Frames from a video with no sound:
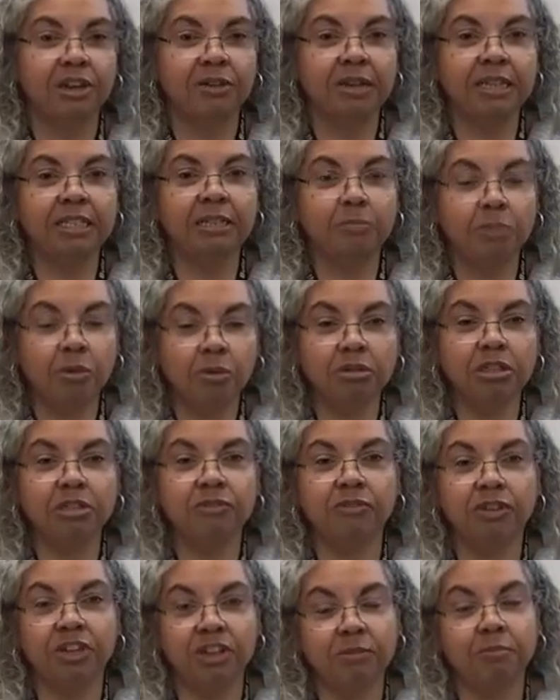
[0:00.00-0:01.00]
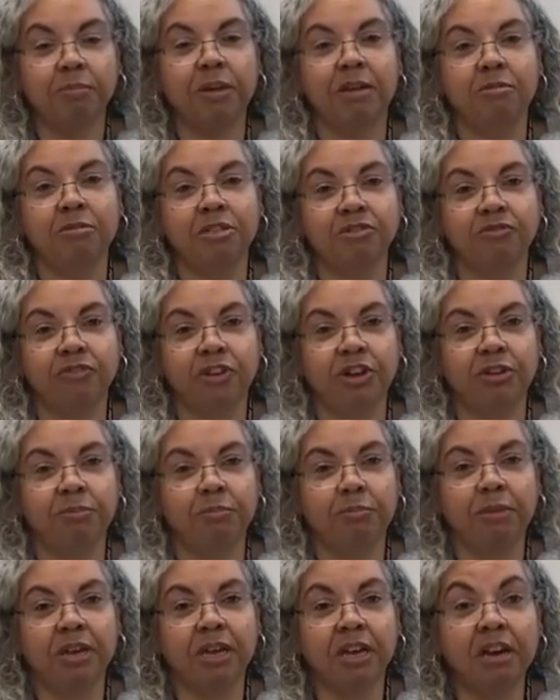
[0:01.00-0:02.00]
it's important for young people to
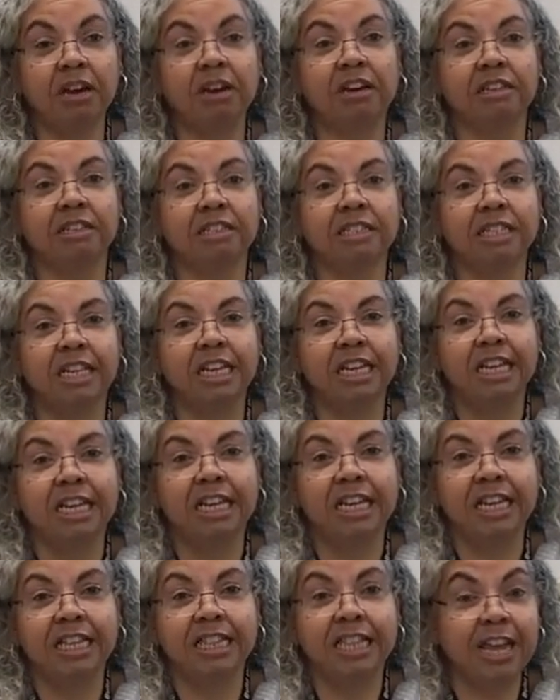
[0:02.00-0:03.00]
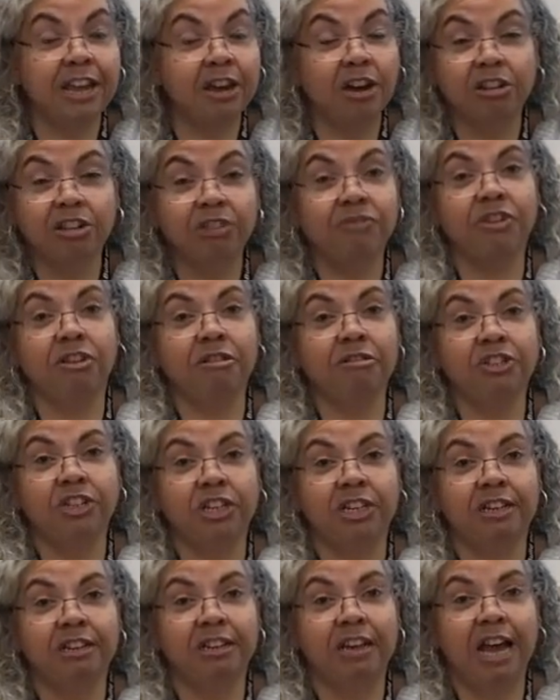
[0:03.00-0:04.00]
vote because they are the
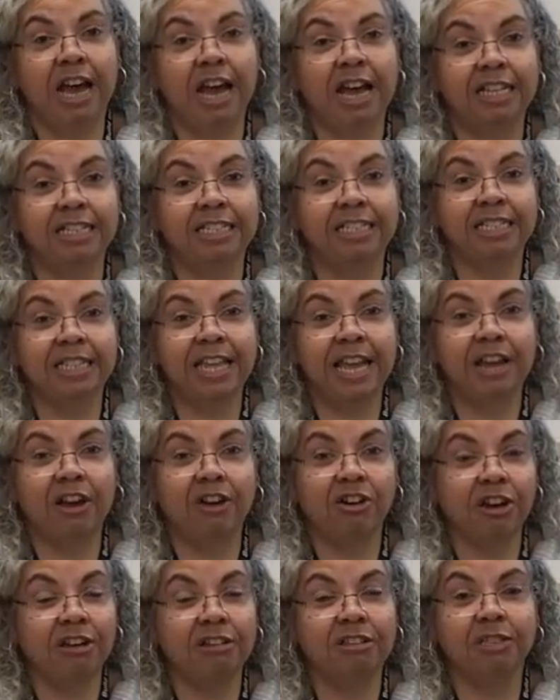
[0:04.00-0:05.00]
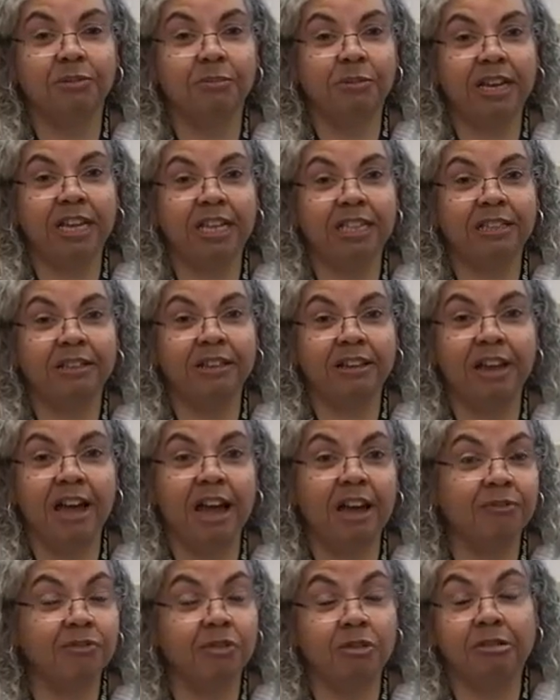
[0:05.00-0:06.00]
future and they are going to be the,
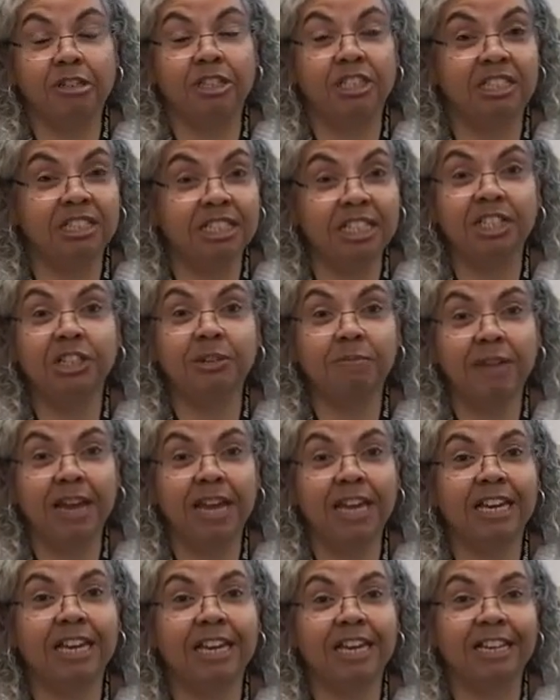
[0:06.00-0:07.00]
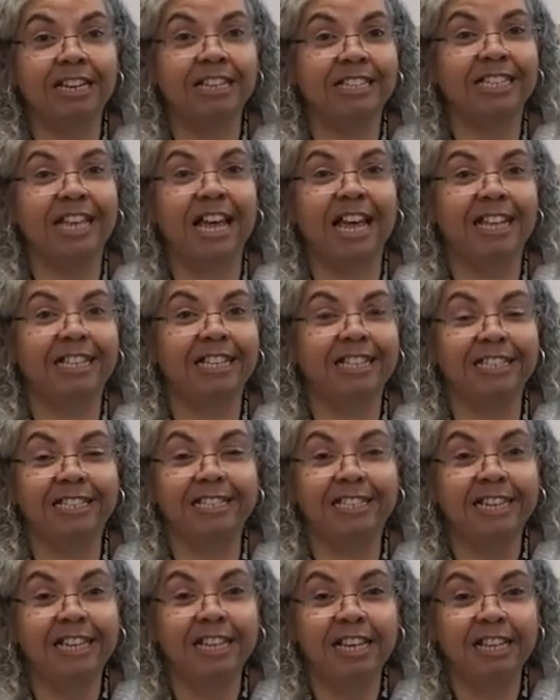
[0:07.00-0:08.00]
our future decision makers
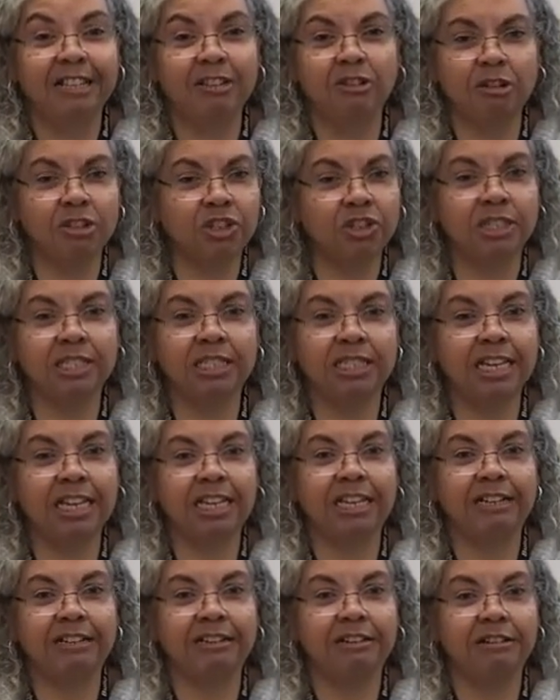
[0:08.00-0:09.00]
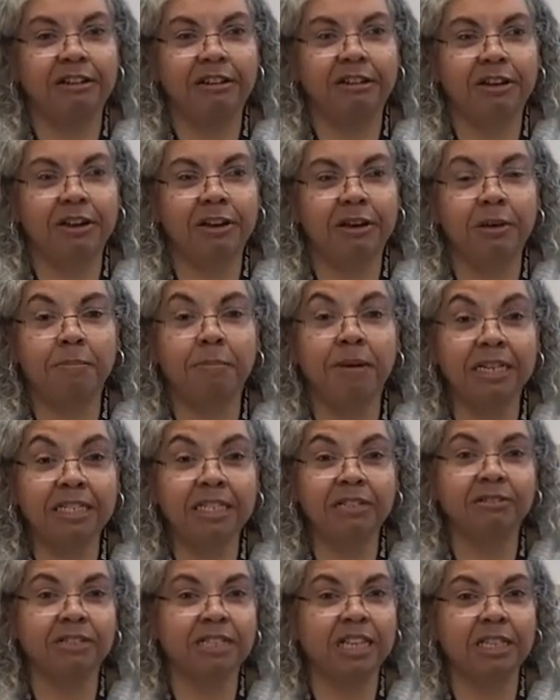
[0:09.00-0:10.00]
and not just in a, uh, a
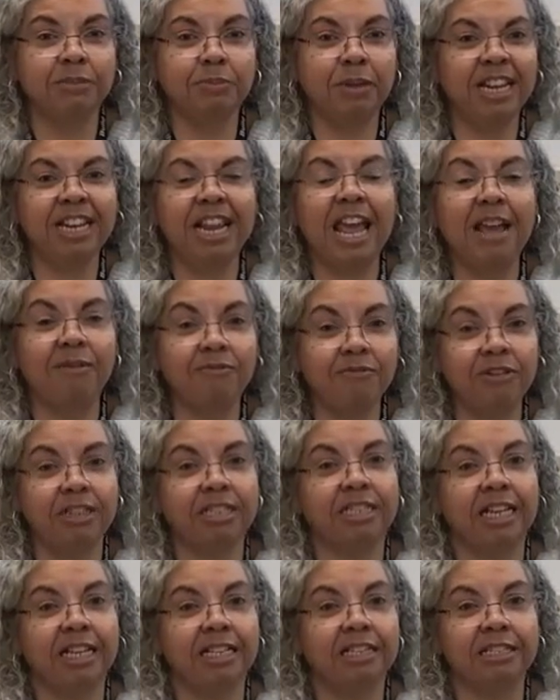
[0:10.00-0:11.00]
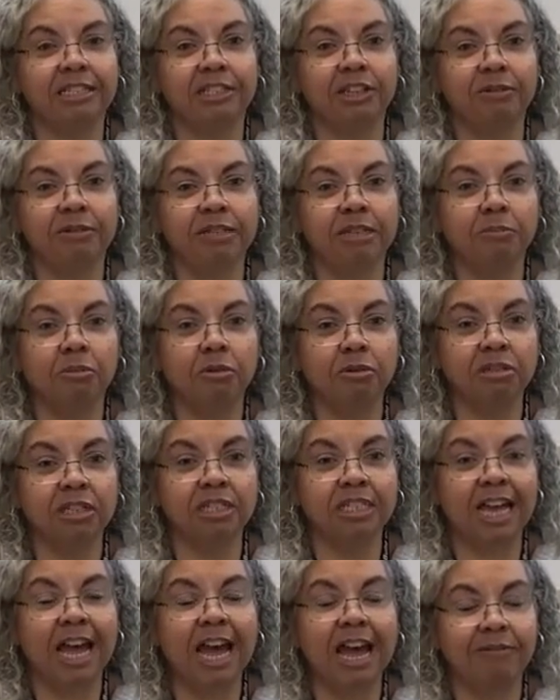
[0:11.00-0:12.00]
political sense but in every sense. So it's
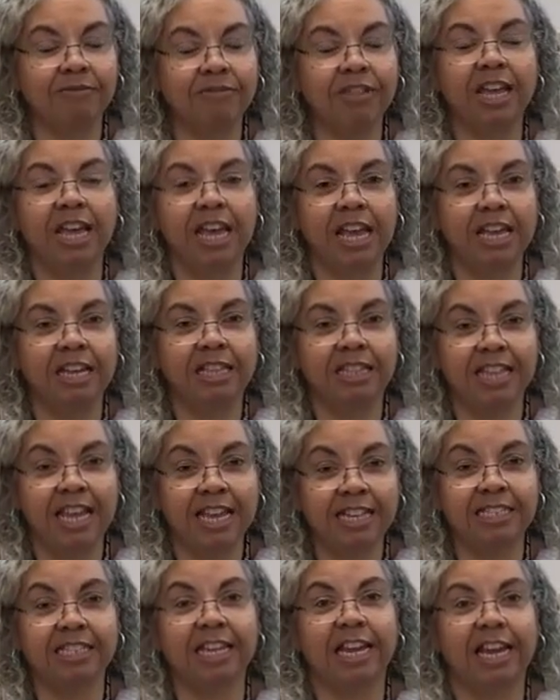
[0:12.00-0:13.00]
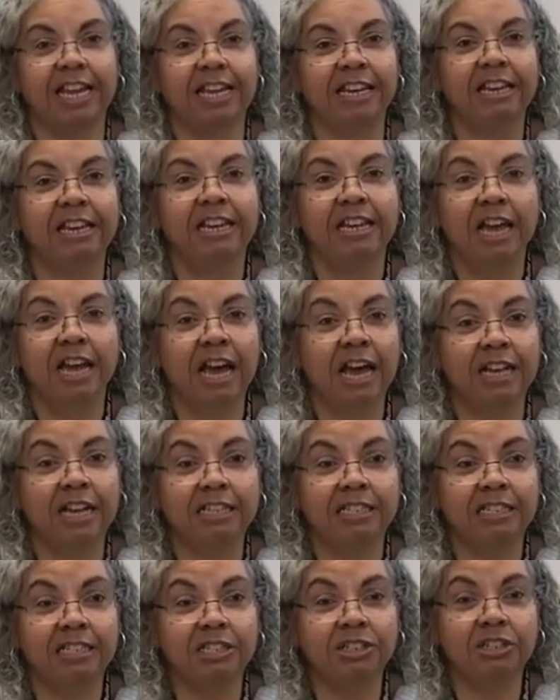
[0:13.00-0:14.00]
important to have their, their say
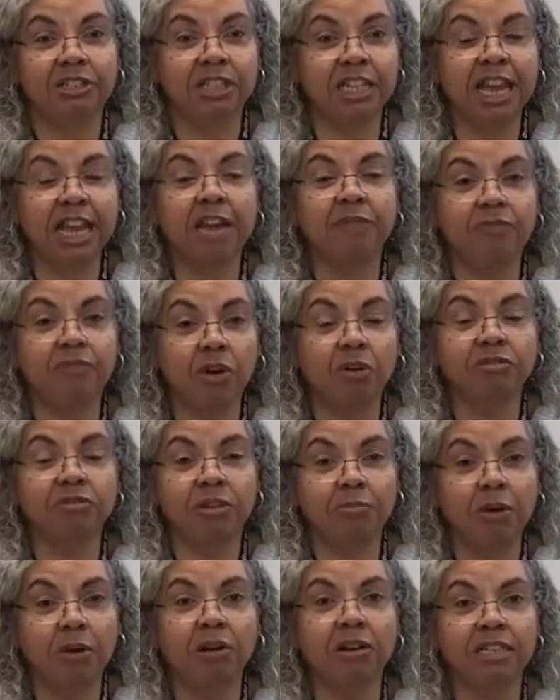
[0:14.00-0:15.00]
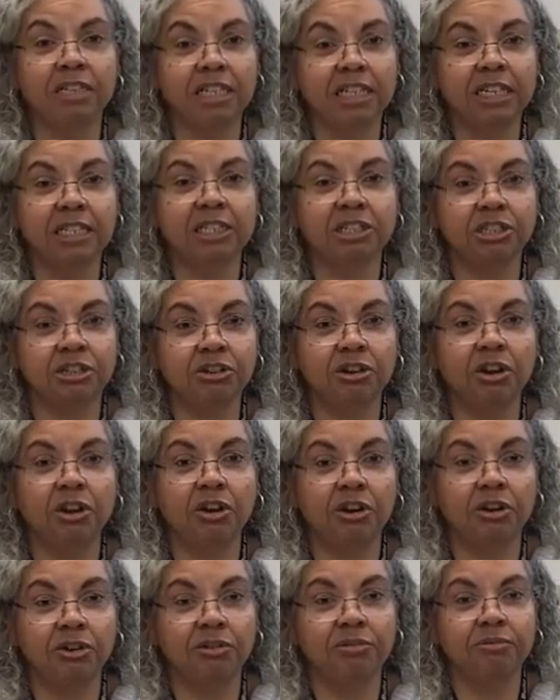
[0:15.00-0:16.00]
and to, to, get involved in politics to
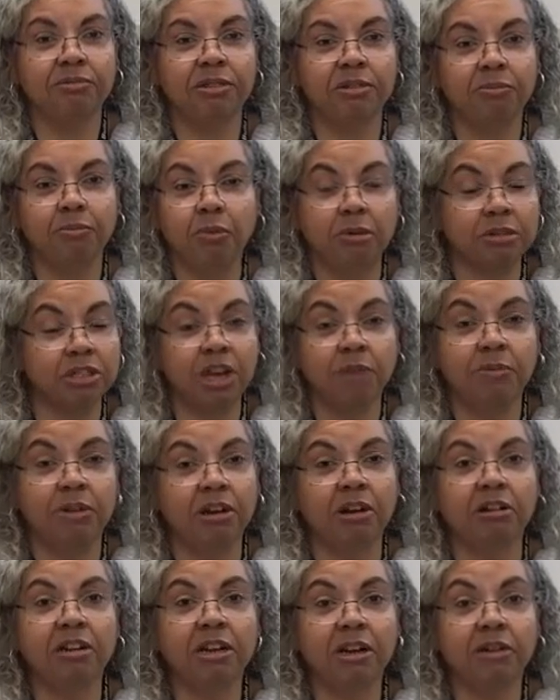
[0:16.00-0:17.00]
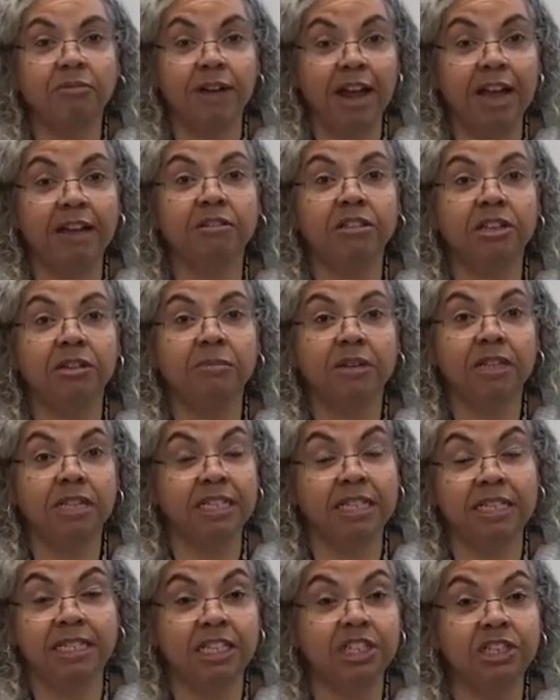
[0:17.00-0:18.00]
know what's going on around them and
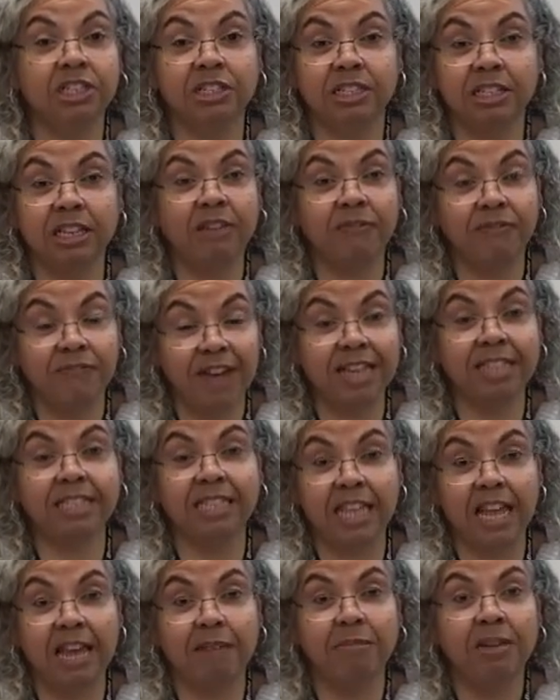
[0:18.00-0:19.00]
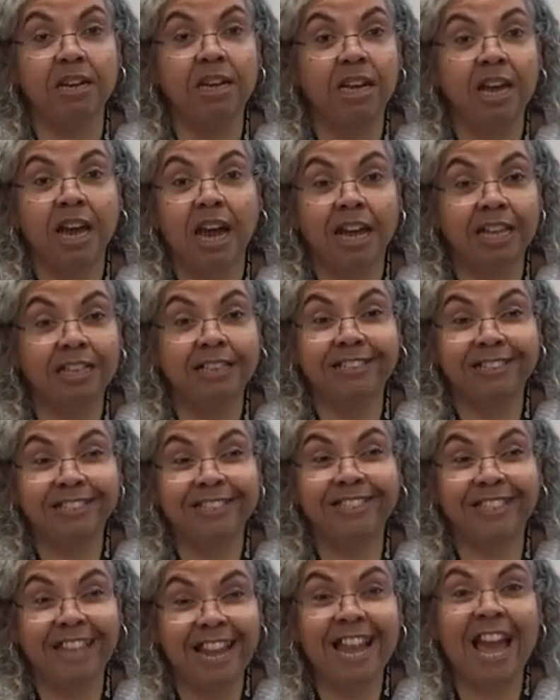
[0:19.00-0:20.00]
the decisions that affect them. And
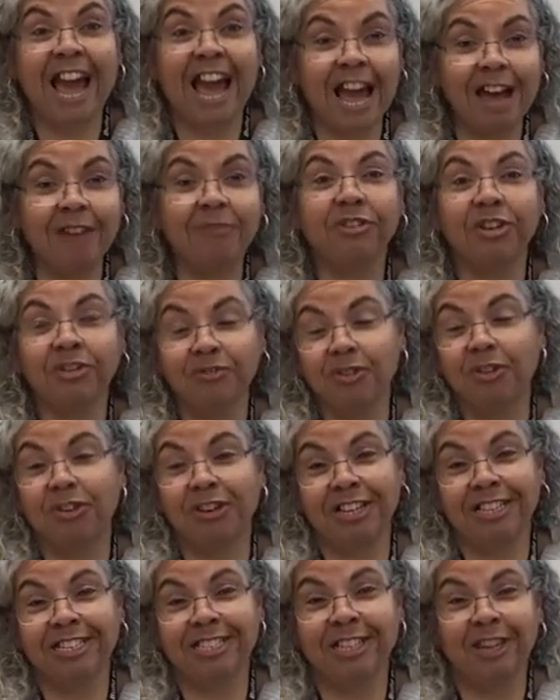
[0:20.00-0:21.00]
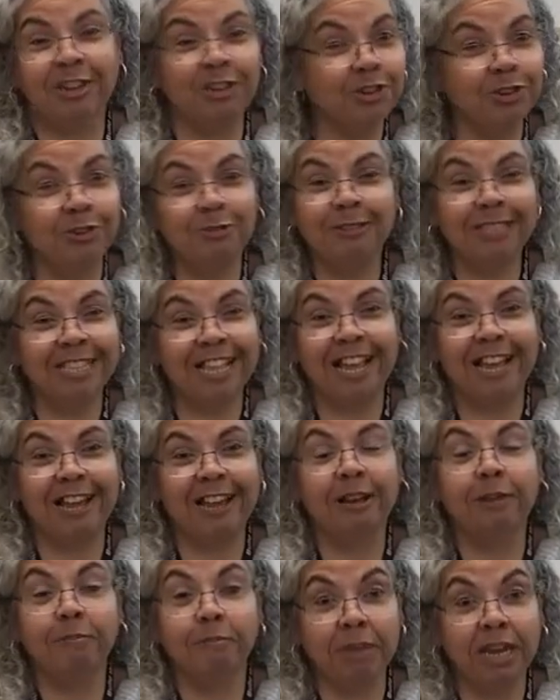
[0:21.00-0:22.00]
they have a voice, use
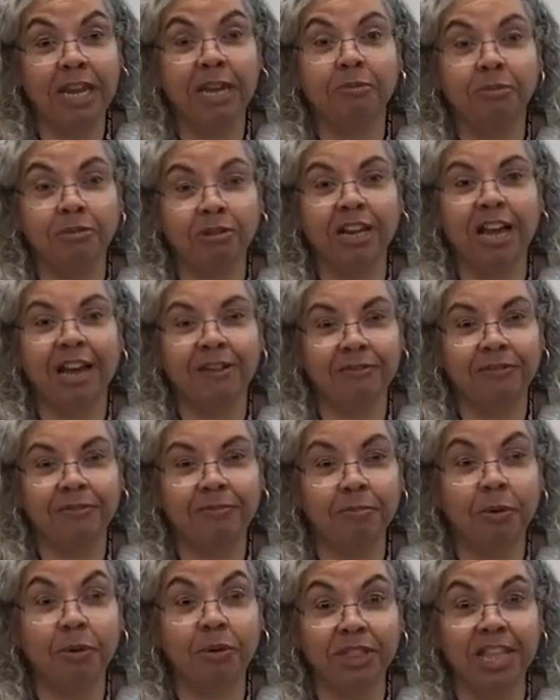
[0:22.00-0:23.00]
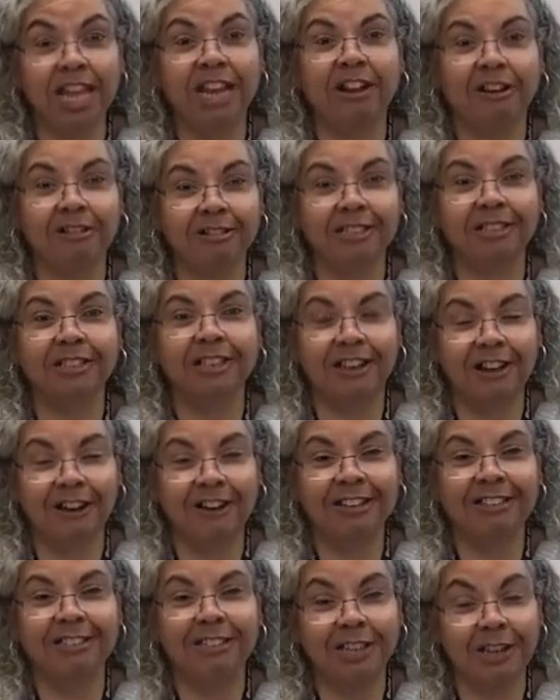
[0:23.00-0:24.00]
that, and people have put their lives on the
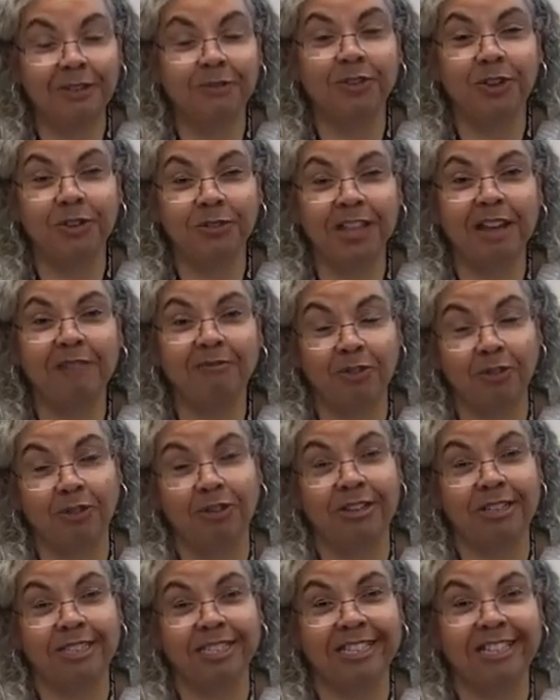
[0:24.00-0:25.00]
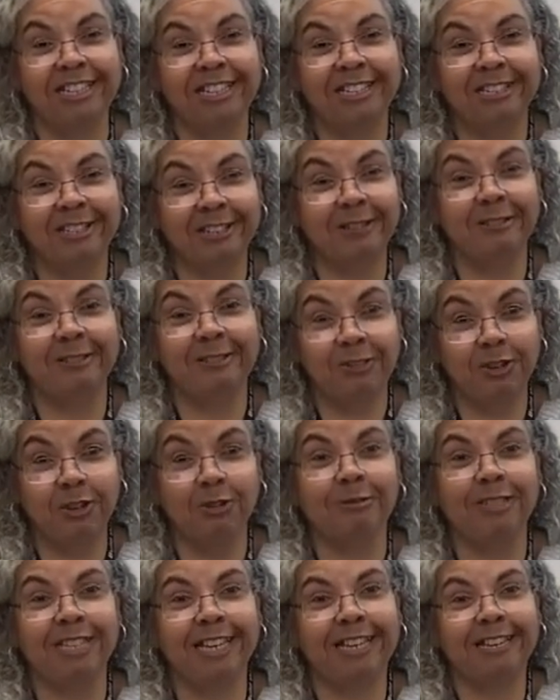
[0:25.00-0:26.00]
line to give you that voice, so
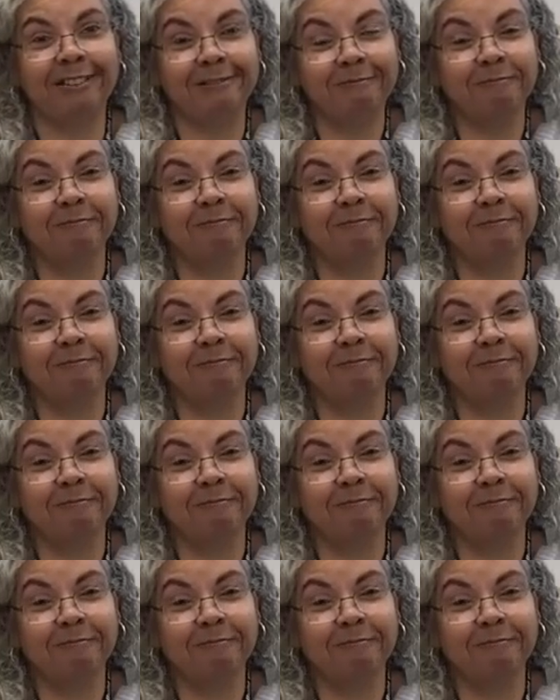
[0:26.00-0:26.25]
use it.